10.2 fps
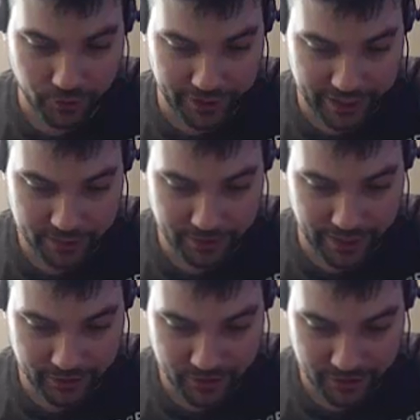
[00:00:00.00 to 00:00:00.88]

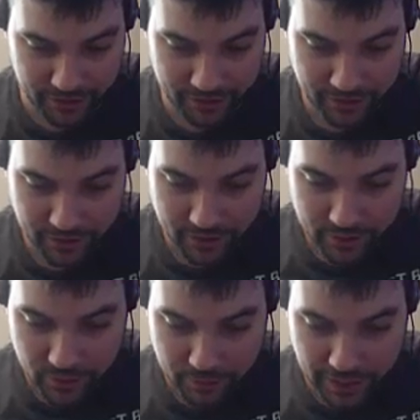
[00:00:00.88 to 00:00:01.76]
exponentially.
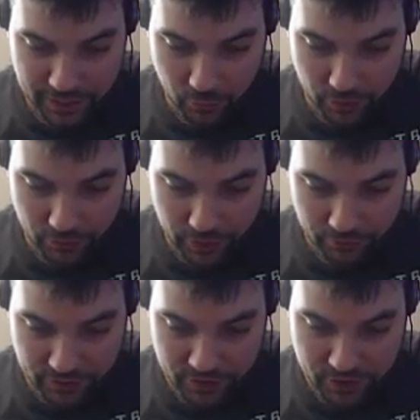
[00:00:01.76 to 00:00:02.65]
So I'm kind of wondering if
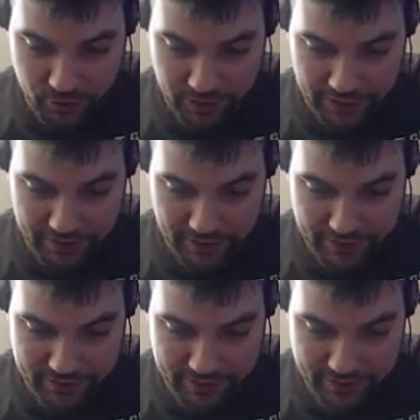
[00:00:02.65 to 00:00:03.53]
I just do it like
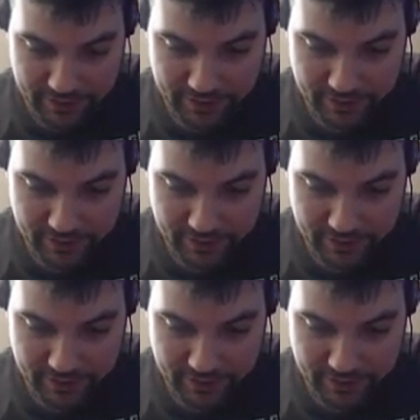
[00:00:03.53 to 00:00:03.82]
this.